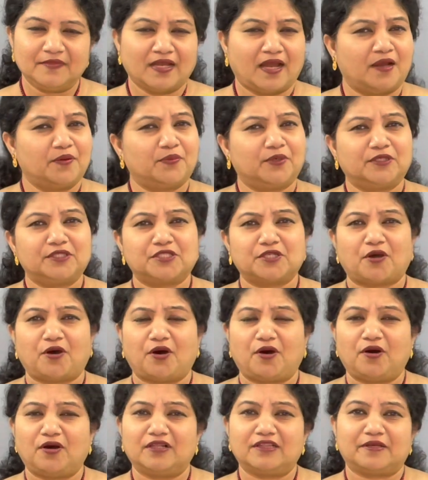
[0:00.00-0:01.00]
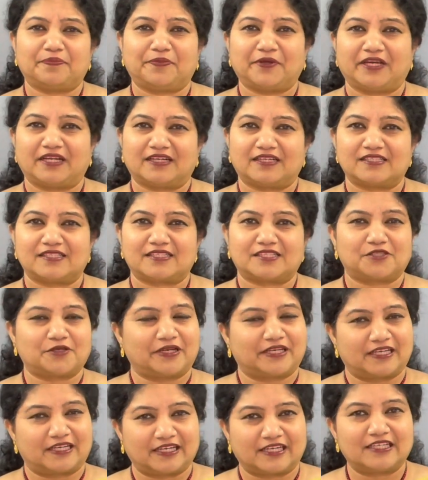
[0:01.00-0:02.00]
I want all the parents to
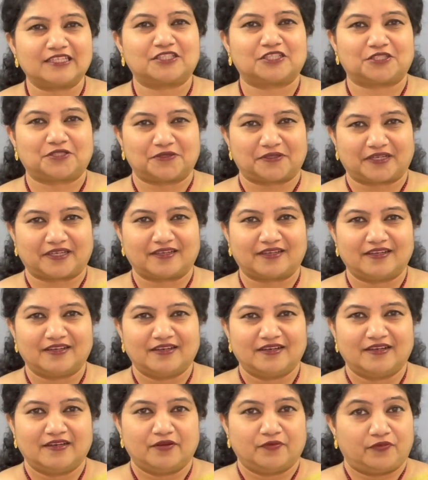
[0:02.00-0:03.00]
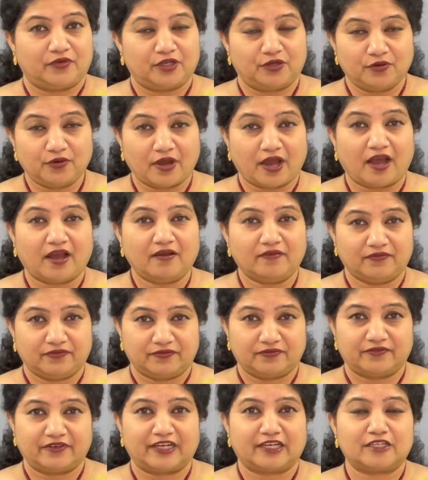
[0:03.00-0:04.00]
encourage today. We do have
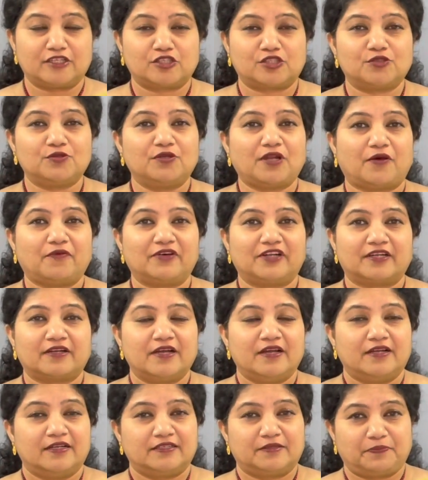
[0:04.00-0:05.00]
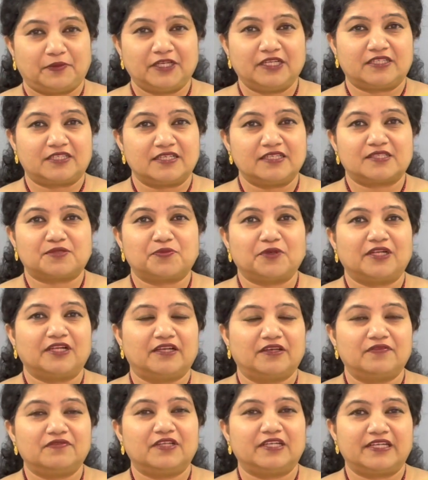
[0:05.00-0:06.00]
very soon our PTs will
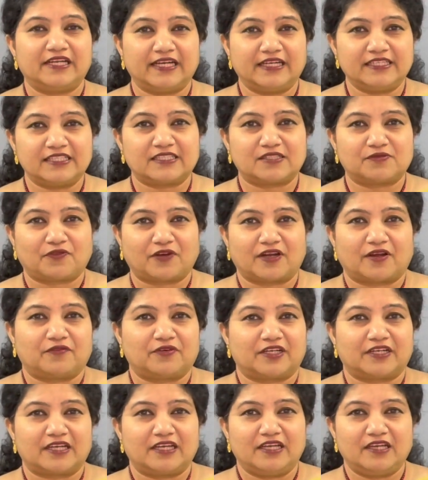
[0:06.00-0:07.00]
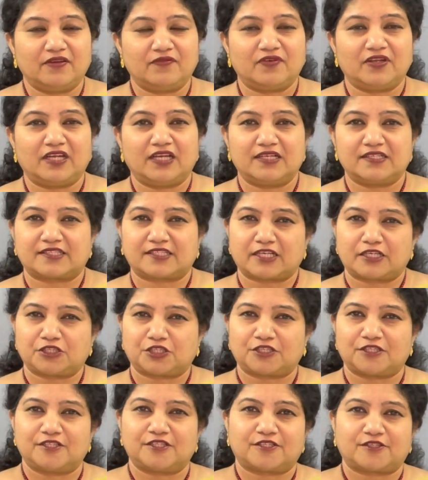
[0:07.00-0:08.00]
give the dates for our evening
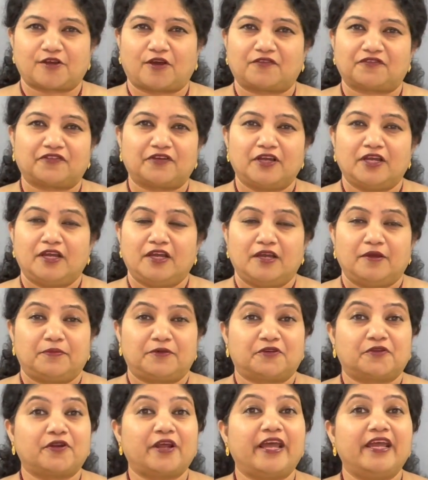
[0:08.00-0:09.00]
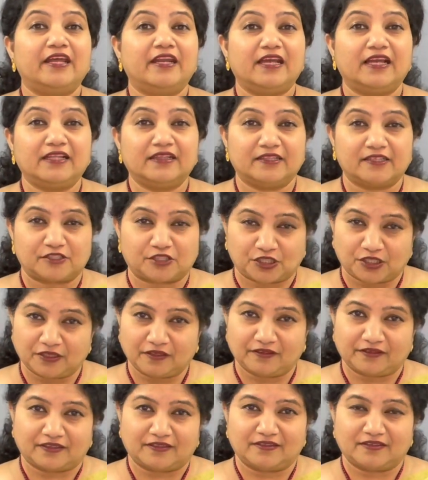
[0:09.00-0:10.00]
sessions of training the
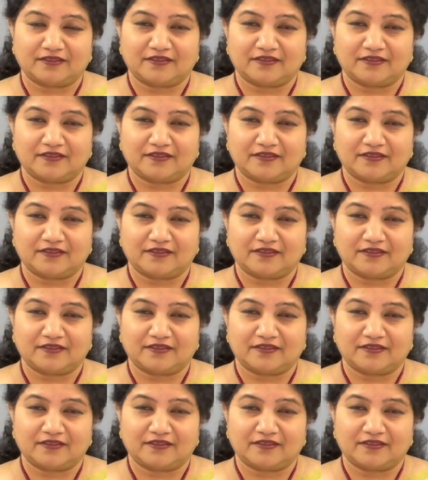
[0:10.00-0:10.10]
children.